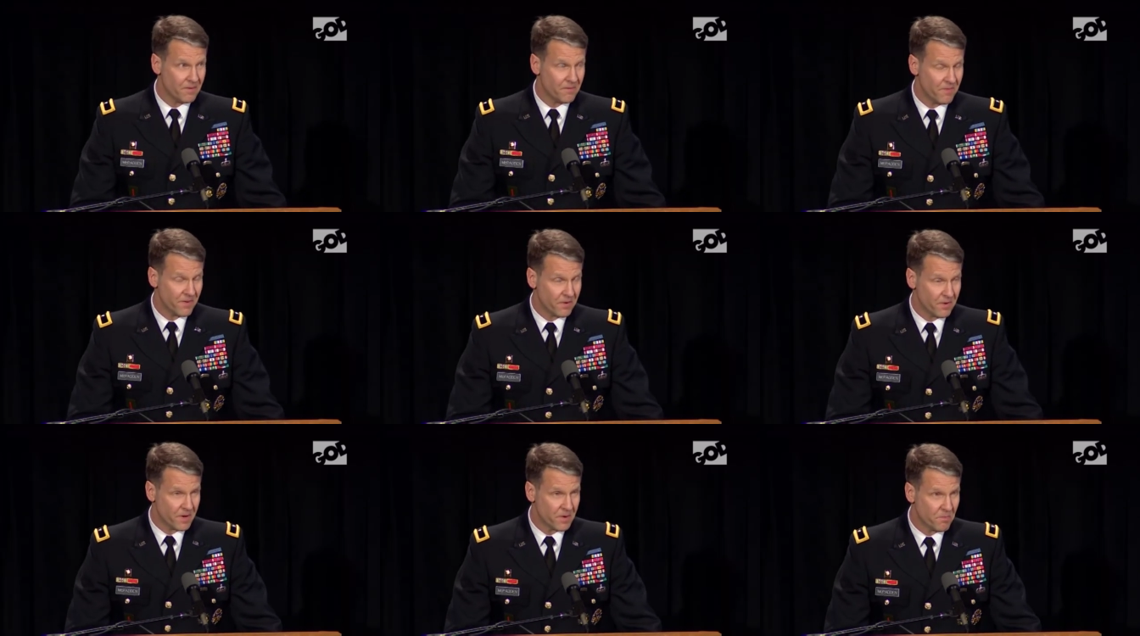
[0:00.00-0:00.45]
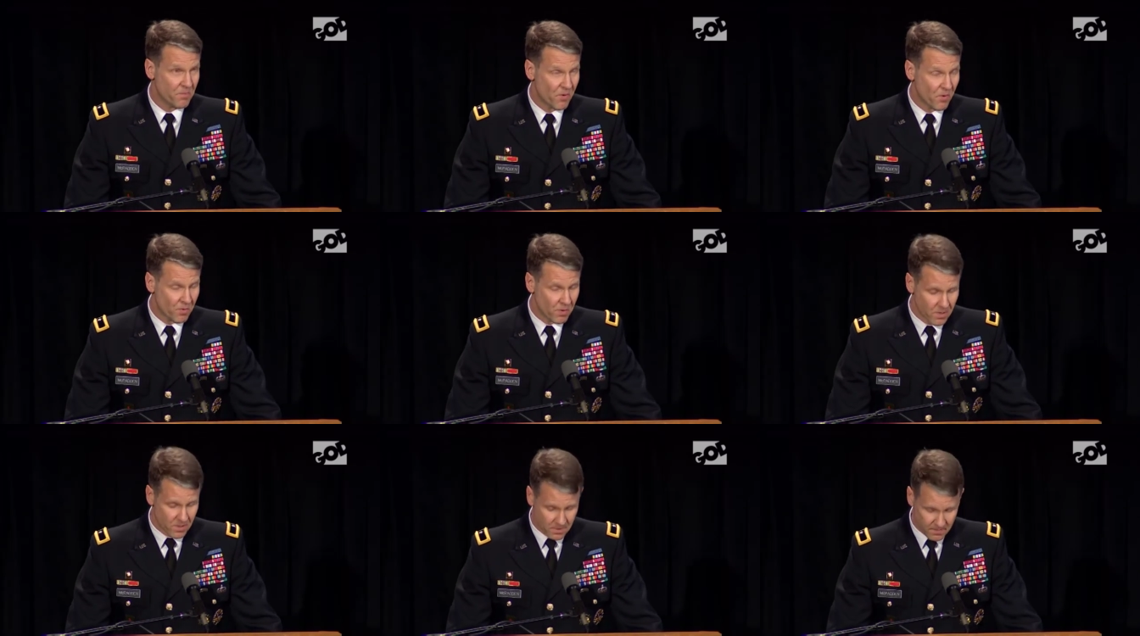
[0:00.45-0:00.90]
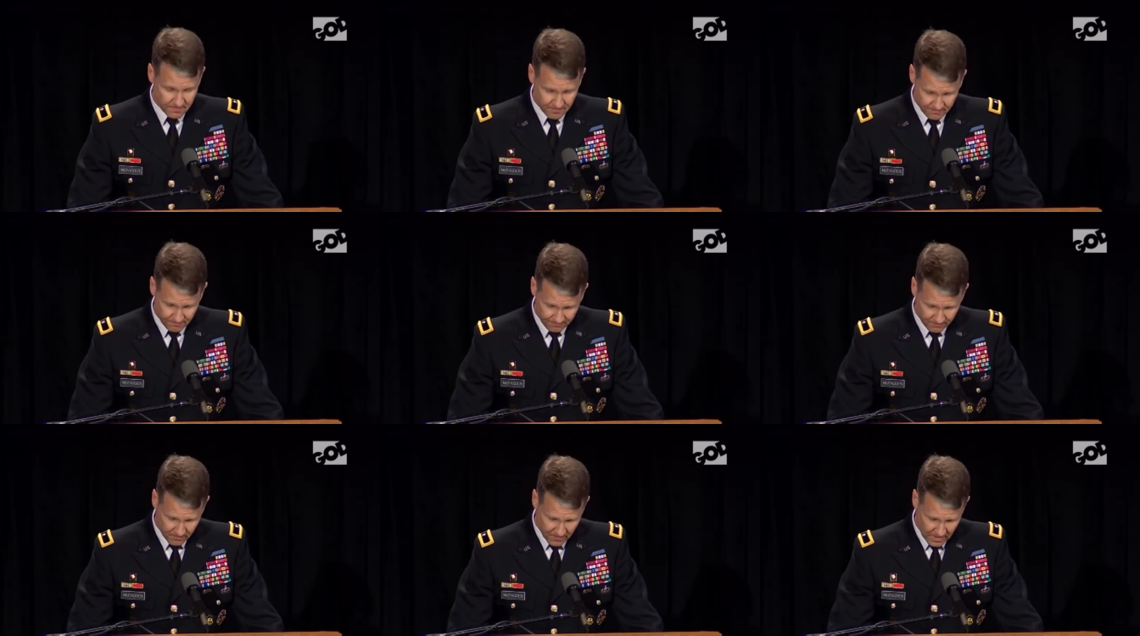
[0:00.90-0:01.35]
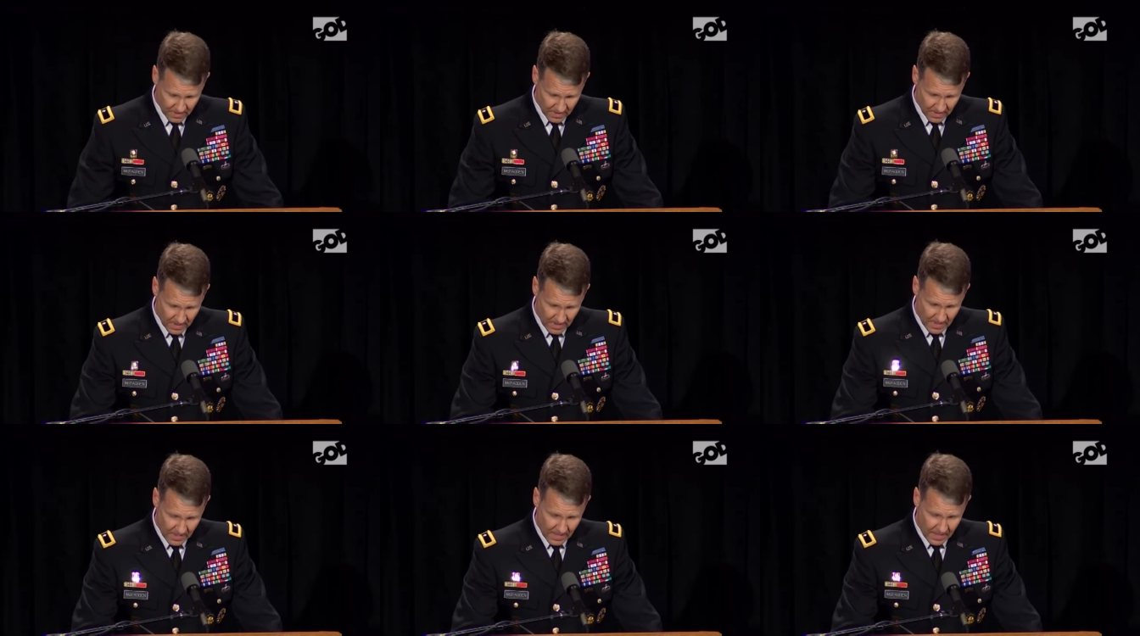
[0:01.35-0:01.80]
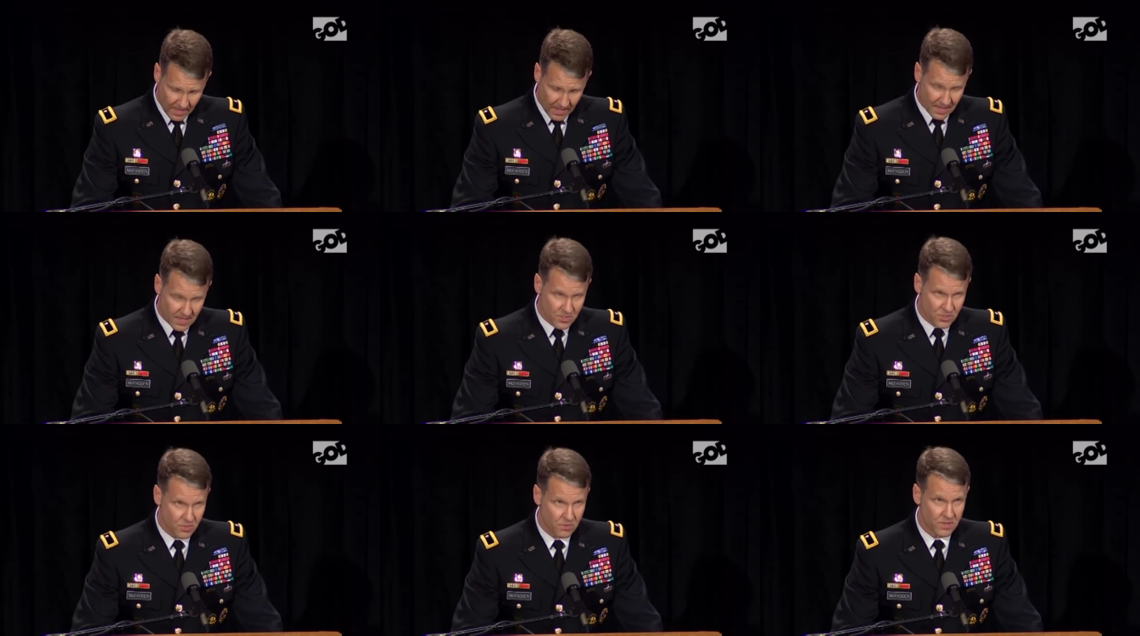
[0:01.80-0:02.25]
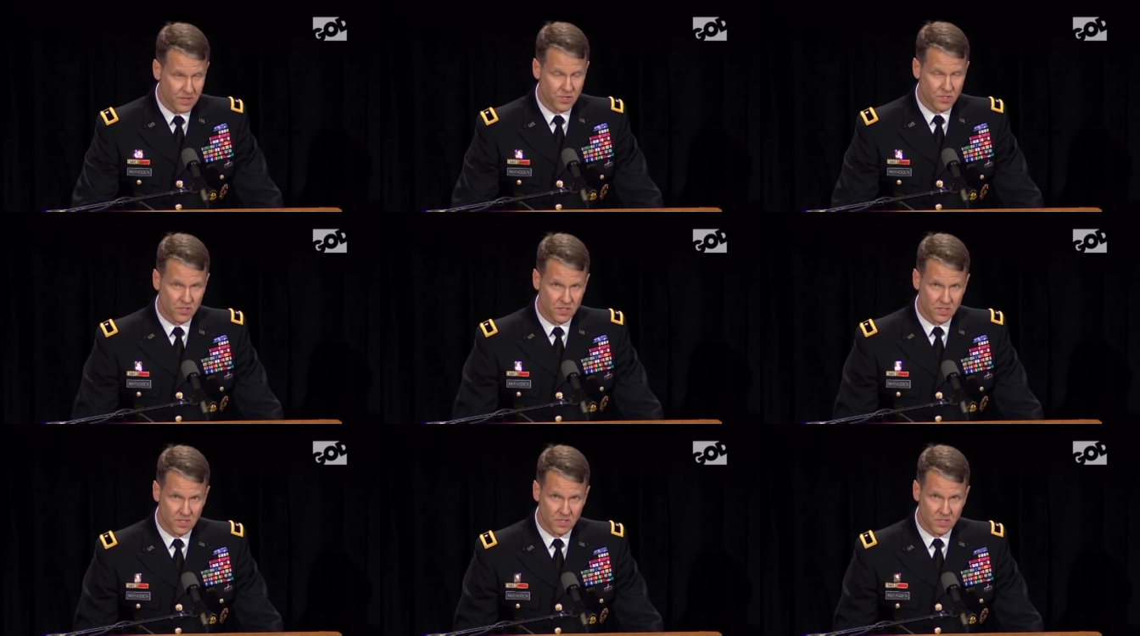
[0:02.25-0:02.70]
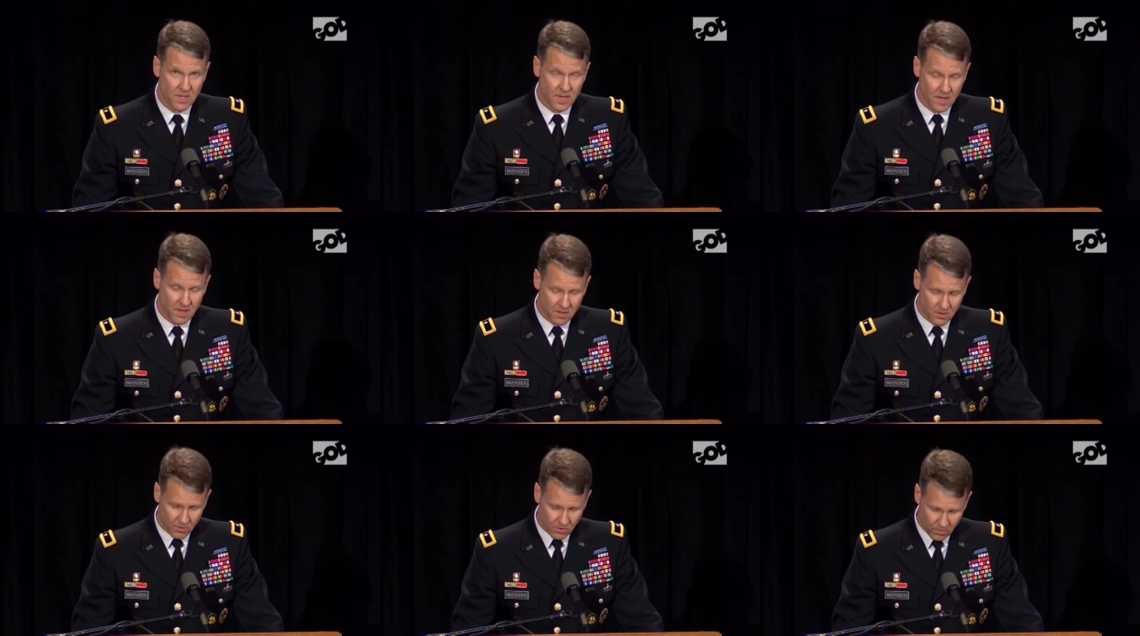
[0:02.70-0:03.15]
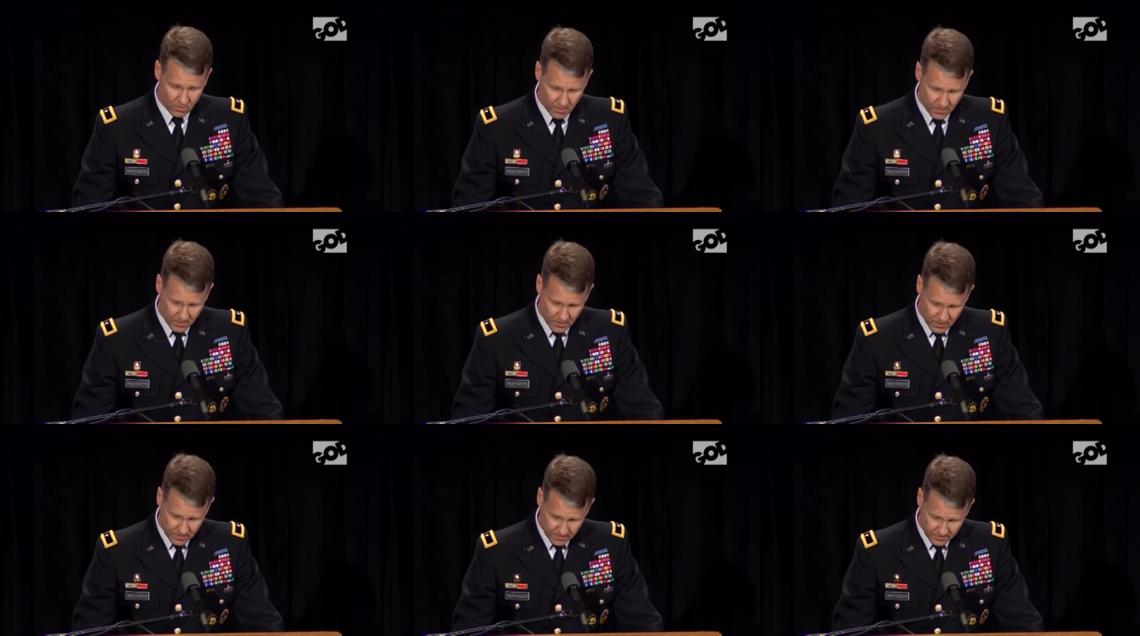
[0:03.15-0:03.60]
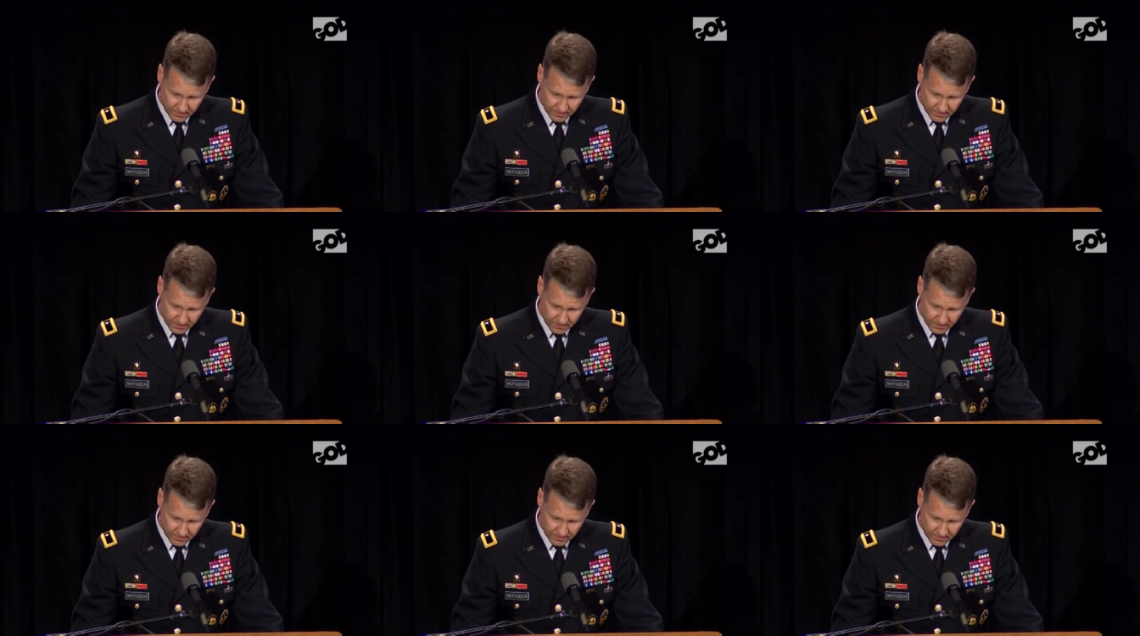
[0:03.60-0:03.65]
very important, as are each of these categories.